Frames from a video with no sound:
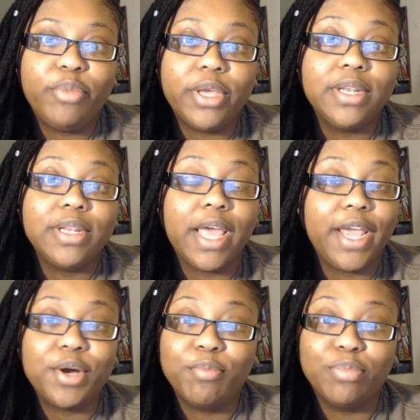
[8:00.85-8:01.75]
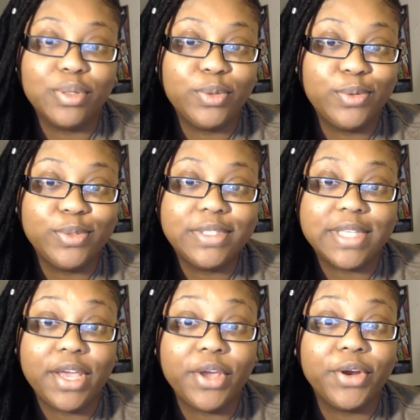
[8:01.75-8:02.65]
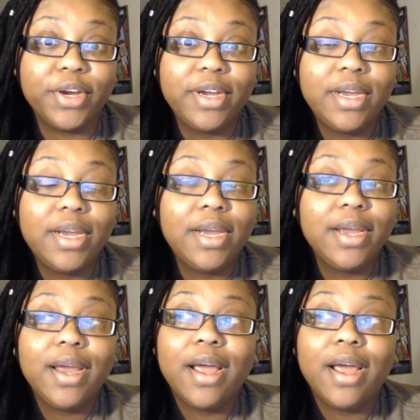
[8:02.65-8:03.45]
to have been like a blues singer.